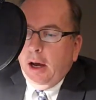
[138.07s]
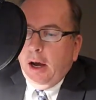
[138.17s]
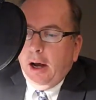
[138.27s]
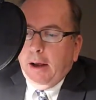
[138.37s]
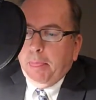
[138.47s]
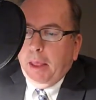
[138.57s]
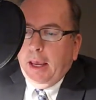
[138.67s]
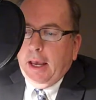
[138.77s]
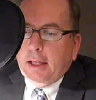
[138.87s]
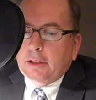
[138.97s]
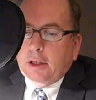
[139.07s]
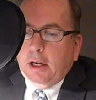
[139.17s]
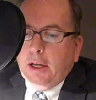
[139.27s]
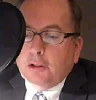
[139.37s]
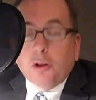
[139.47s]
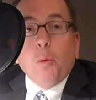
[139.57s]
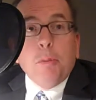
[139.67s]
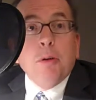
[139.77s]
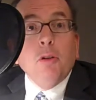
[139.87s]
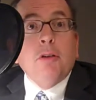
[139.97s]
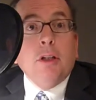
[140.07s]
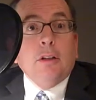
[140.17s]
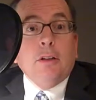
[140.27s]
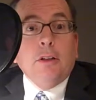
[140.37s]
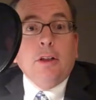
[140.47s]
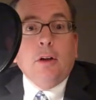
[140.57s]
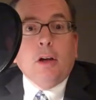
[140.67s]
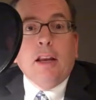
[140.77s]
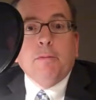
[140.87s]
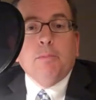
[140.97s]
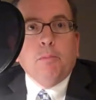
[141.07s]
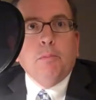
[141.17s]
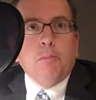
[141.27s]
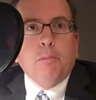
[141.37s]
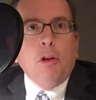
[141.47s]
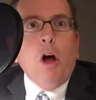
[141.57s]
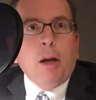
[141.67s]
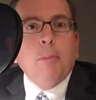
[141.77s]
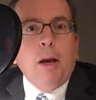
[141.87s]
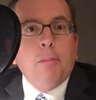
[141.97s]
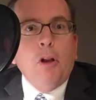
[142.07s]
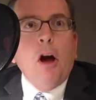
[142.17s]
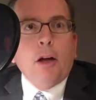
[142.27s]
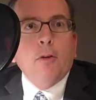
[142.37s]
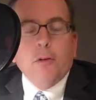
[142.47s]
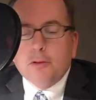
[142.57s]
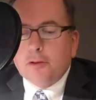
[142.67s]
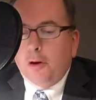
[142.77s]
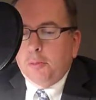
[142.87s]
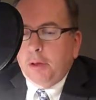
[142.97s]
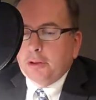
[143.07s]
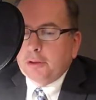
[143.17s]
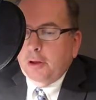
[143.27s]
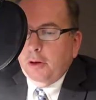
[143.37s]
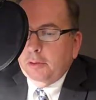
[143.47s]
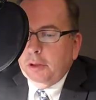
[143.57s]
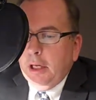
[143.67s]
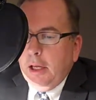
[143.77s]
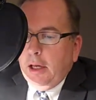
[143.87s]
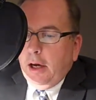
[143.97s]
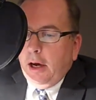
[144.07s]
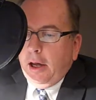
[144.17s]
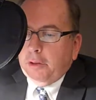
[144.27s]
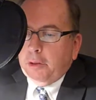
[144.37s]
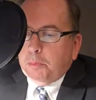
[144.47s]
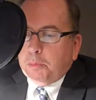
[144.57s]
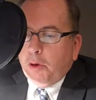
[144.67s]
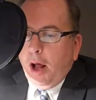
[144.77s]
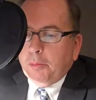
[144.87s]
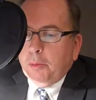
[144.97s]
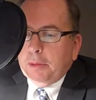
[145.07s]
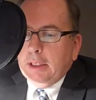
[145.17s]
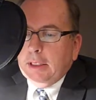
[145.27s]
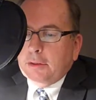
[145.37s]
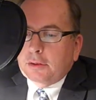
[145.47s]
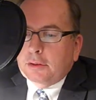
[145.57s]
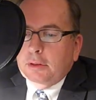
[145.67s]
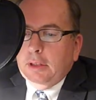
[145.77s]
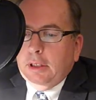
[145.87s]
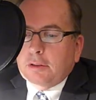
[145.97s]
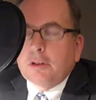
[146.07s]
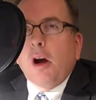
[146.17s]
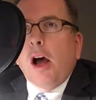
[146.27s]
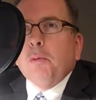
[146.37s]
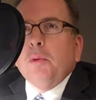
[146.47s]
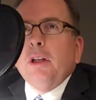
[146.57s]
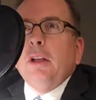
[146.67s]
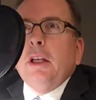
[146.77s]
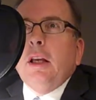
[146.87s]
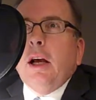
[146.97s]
And so we built it, you know, kind of block by block or stone by stone. The problem is not really